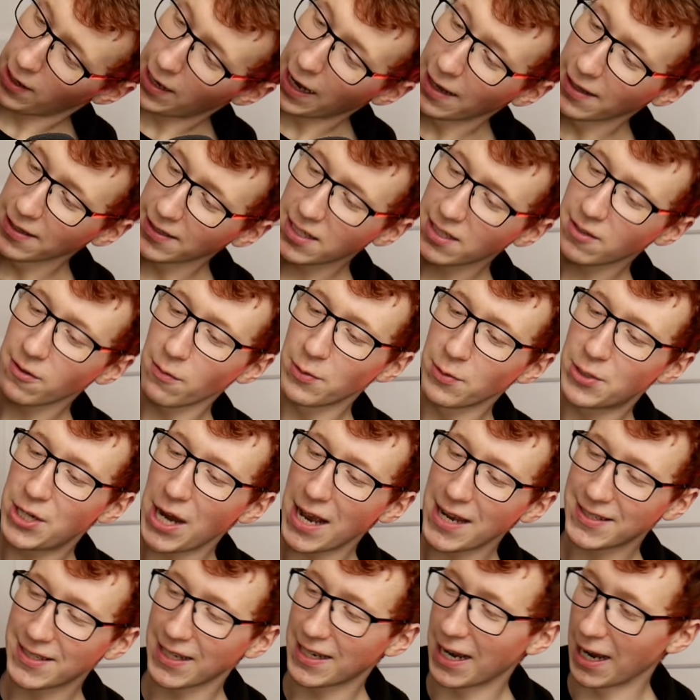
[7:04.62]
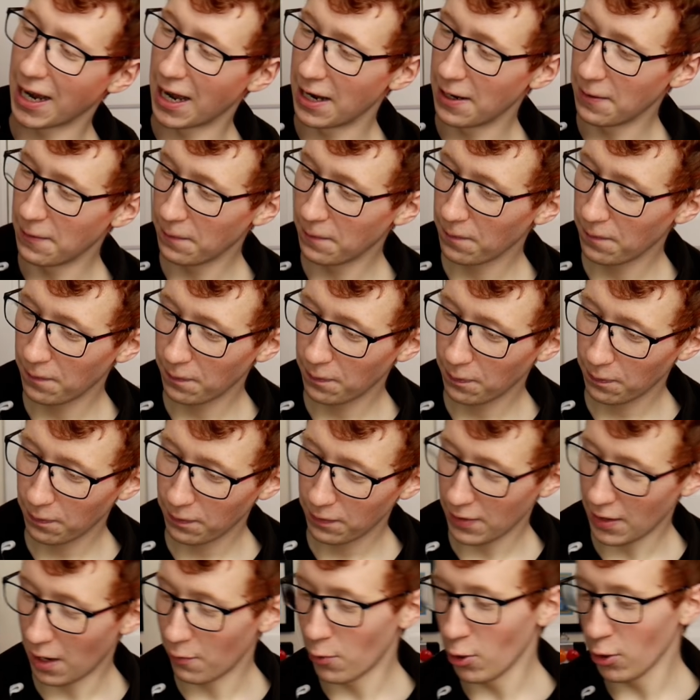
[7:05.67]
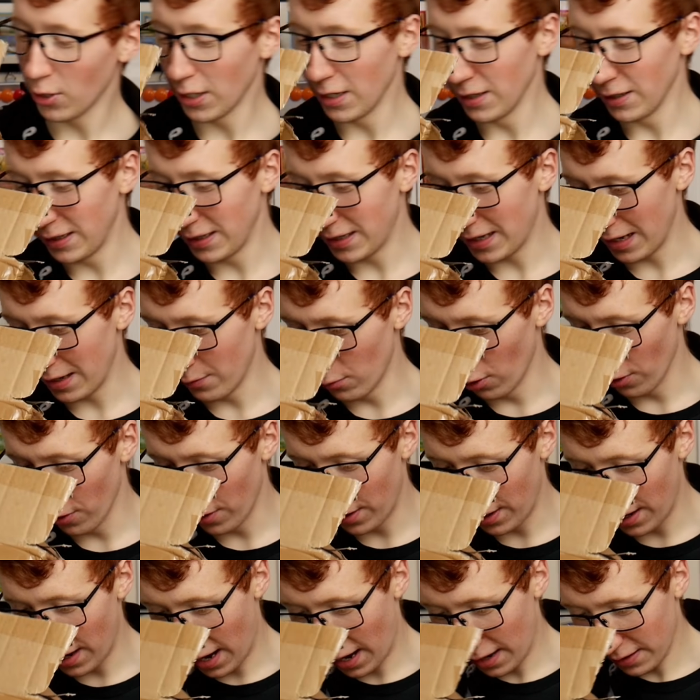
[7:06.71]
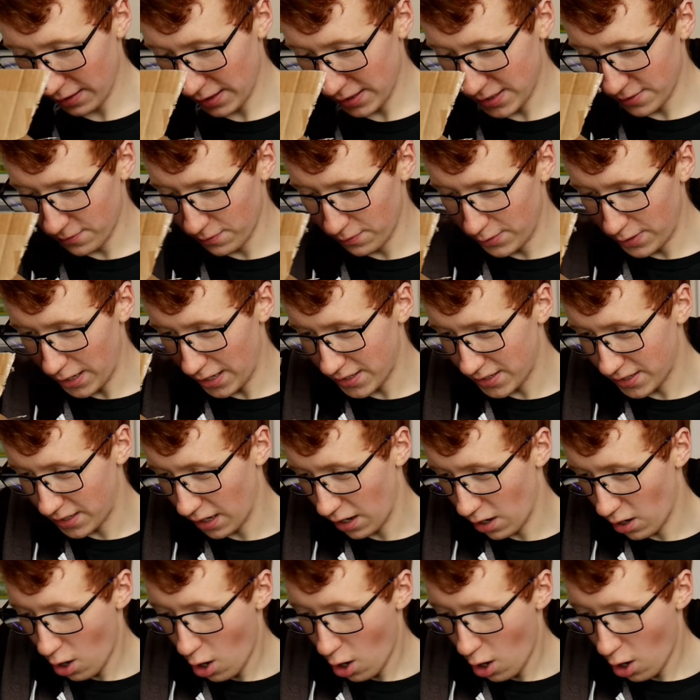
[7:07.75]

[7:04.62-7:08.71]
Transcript: Okay, this is from Jessica. I'm not gonna leak any more than that. This is from Jessica.